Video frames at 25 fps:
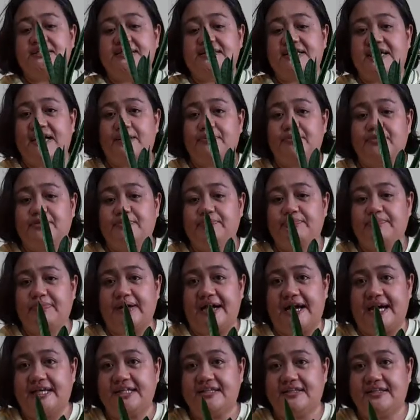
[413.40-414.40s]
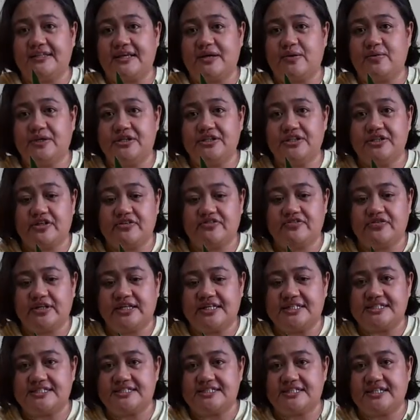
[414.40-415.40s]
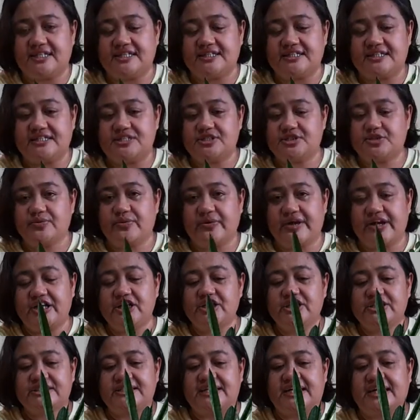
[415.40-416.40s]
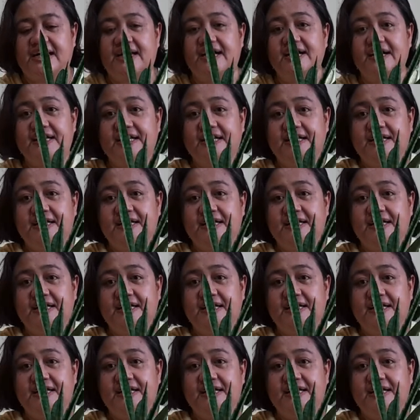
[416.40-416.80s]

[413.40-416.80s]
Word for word: type of pot. I wonder if you can see it. Square siya.